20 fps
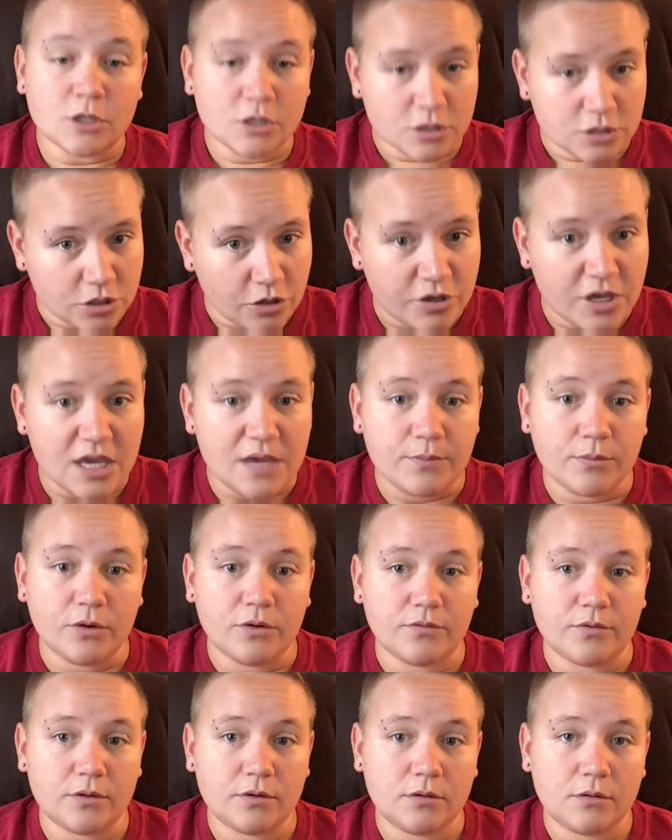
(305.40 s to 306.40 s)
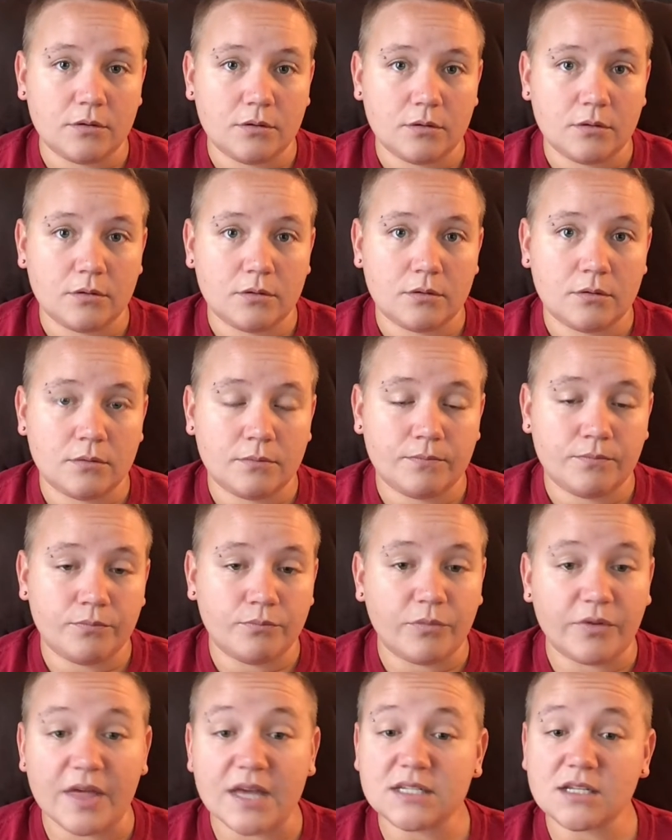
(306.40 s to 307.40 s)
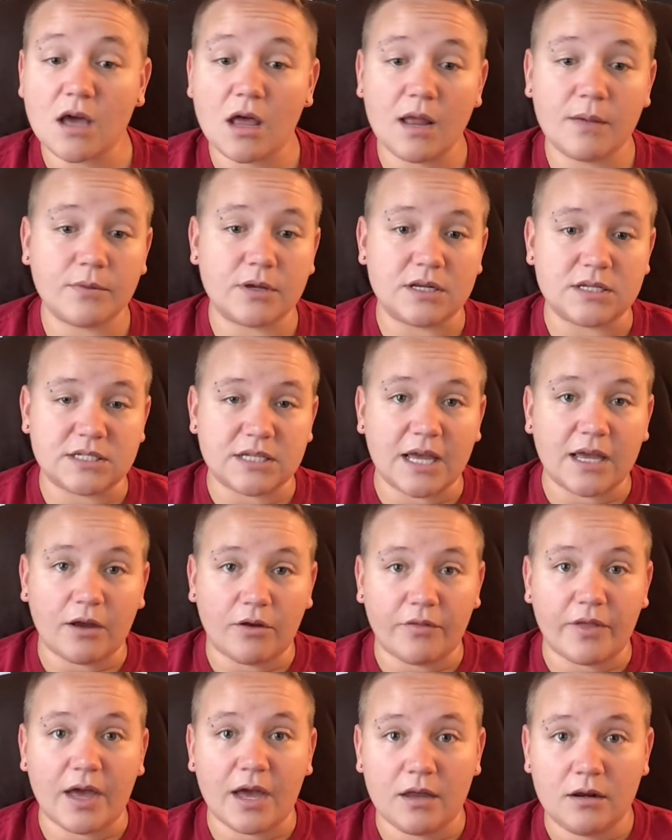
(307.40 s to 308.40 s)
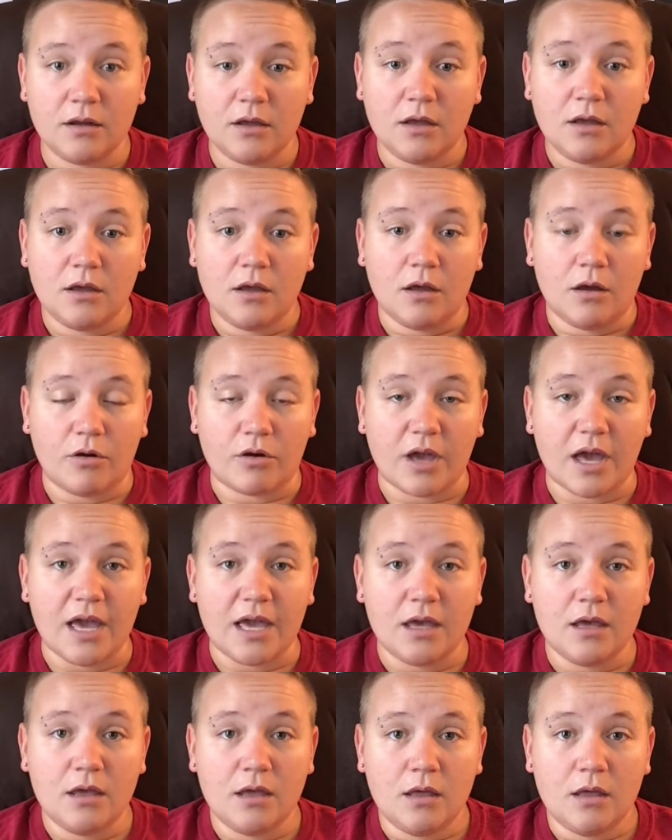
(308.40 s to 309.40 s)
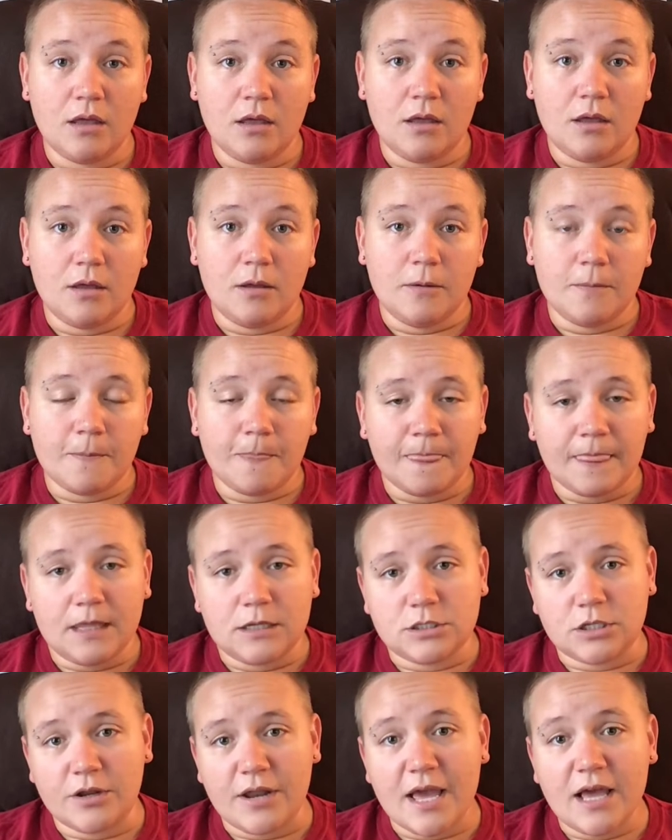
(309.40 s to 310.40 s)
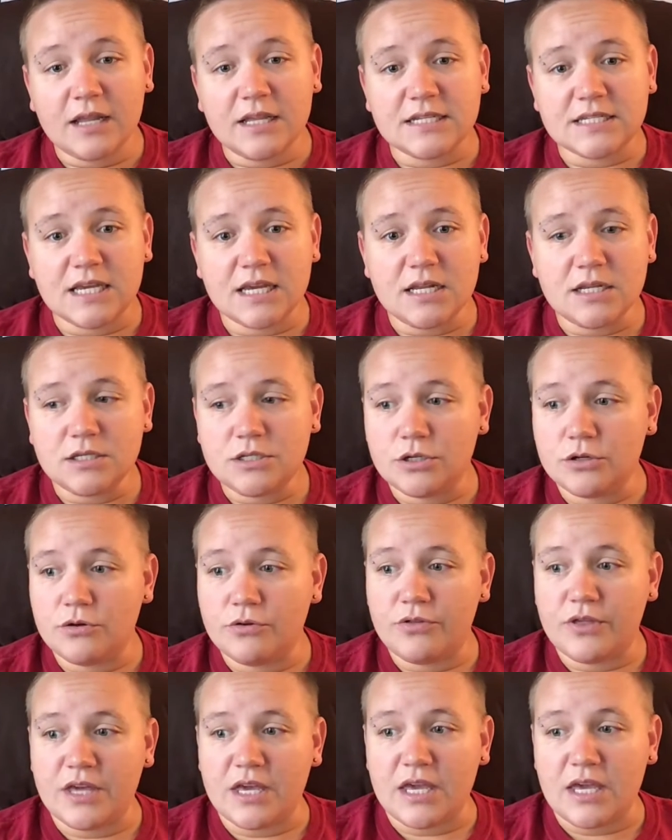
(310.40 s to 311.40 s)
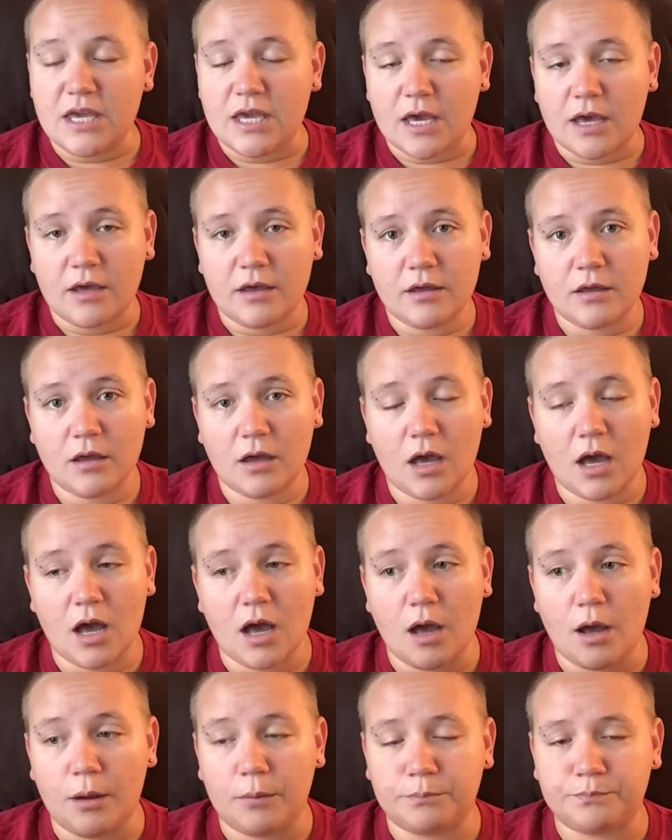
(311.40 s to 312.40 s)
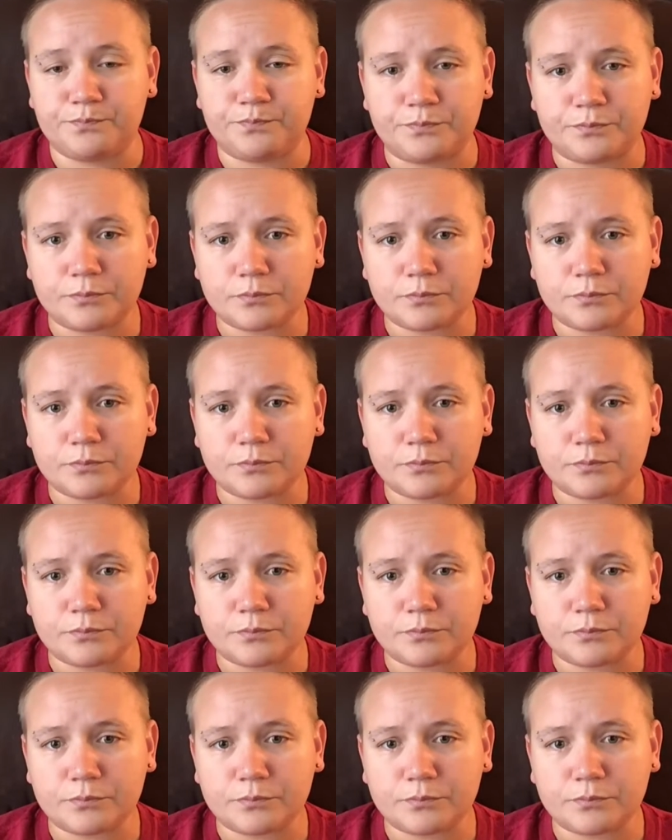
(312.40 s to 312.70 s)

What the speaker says: So keep moving. But that's all I'm going to say on that. Okay? So now let's get into the whole